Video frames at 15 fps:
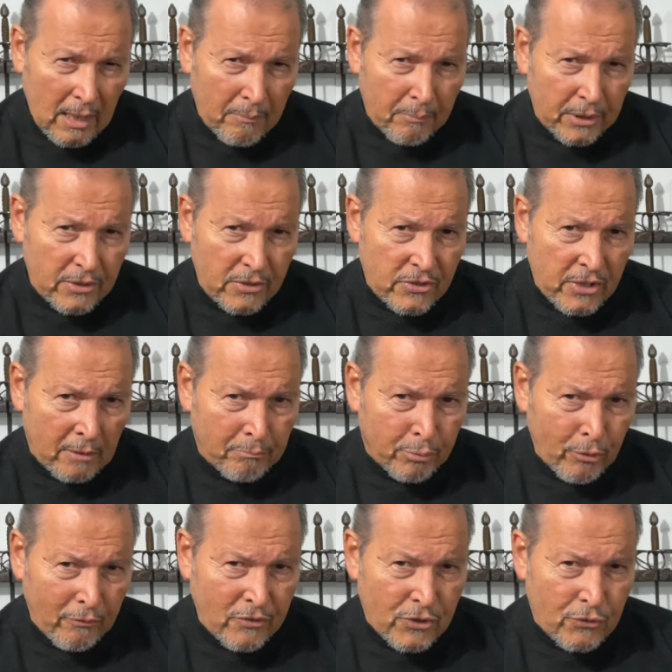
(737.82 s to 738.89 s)
But the sun
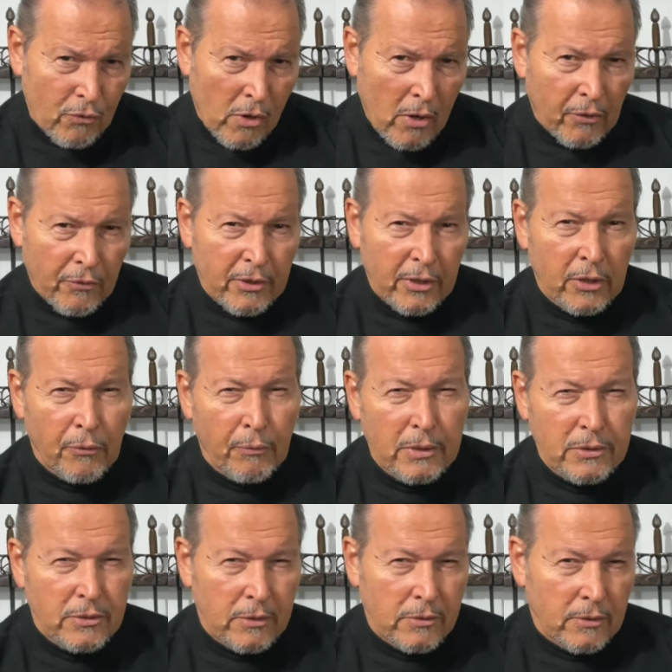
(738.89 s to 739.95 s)
proves stronger than your
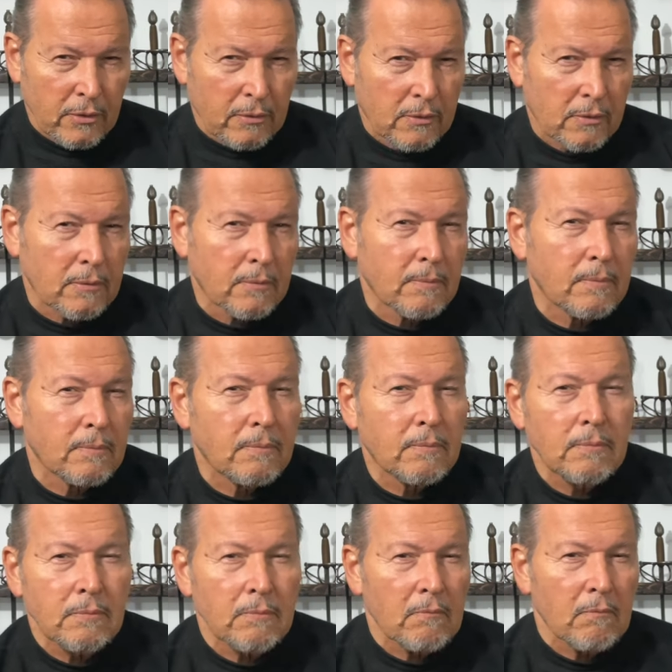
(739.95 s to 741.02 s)
resistance.
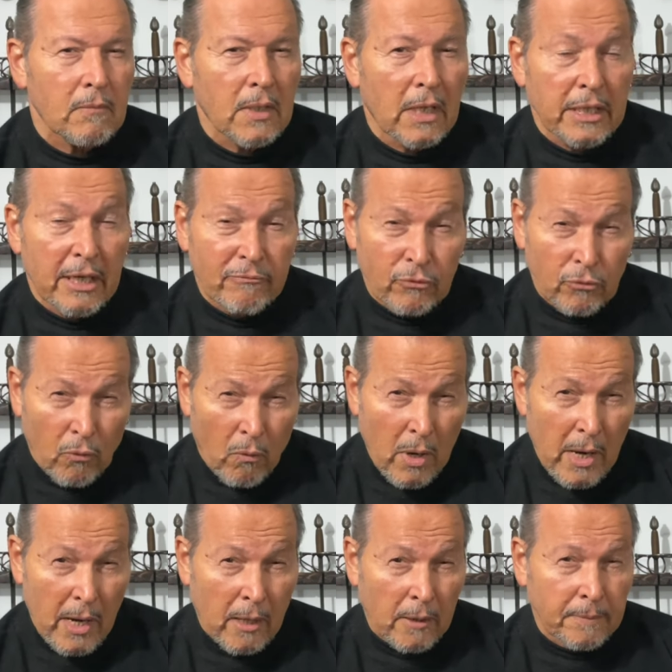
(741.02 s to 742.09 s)
And after a
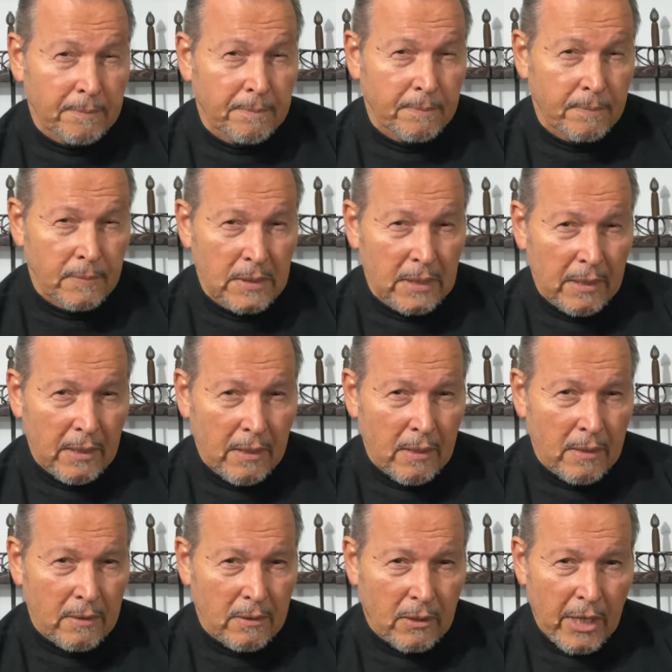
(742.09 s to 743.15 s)
while,
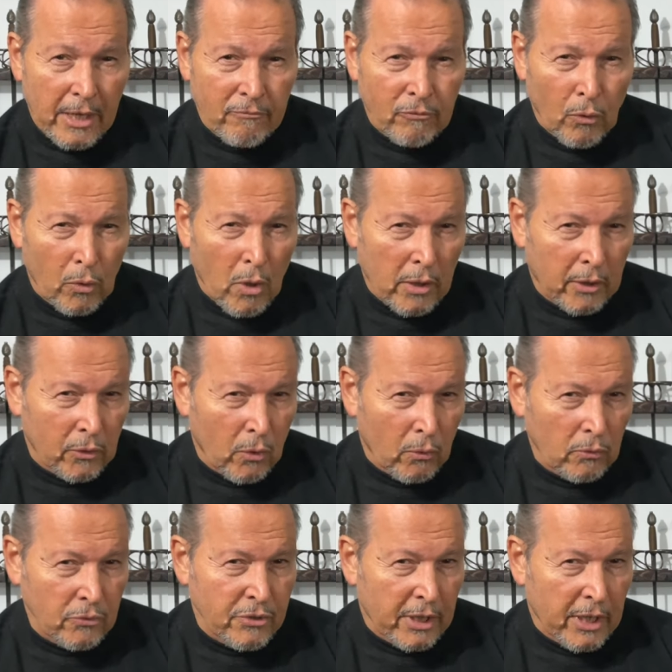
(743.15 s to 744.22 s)
the cave no longer
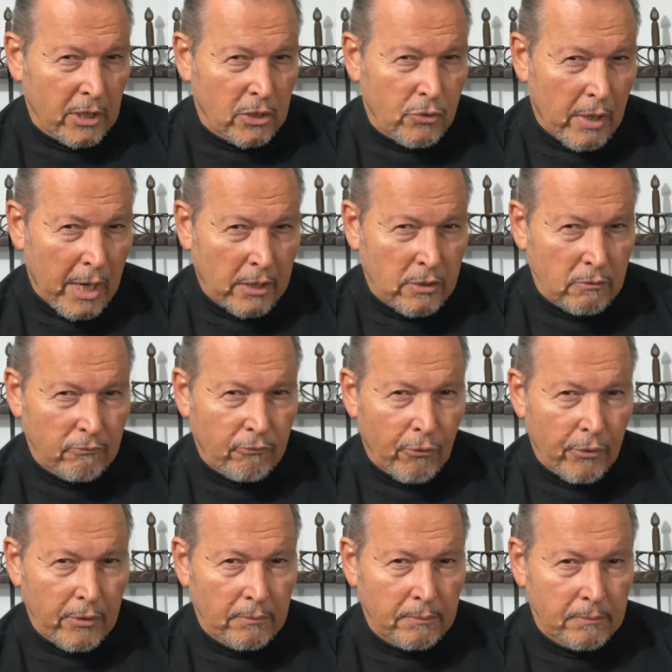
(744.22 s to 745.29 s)
holds any attraction for
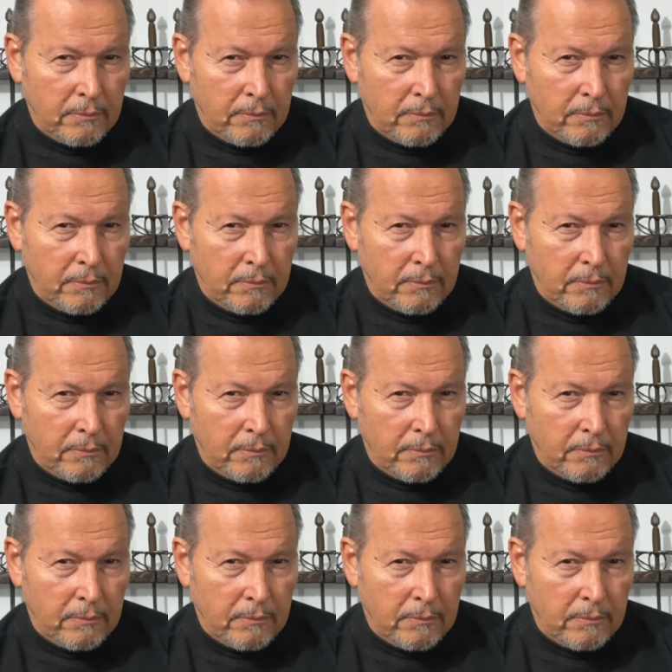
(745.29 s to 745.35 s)
you.